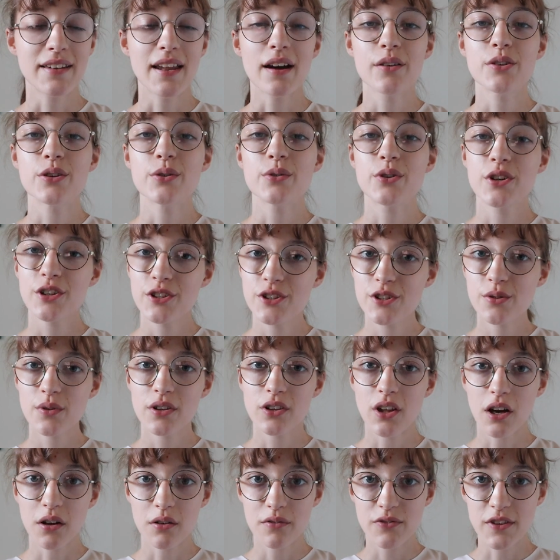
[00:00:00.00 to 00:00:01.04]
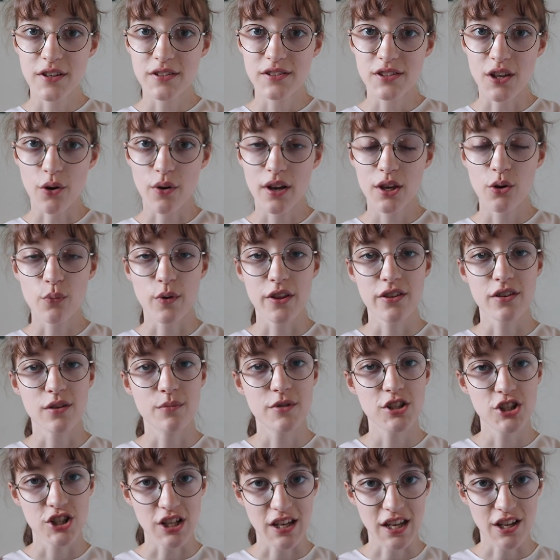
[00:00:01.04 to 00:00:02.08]
Now you could do a lot of this sewing with a
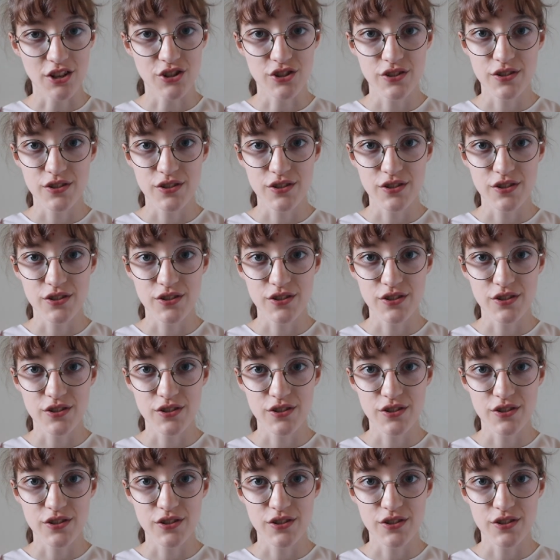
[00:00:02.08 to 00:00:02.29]
machine,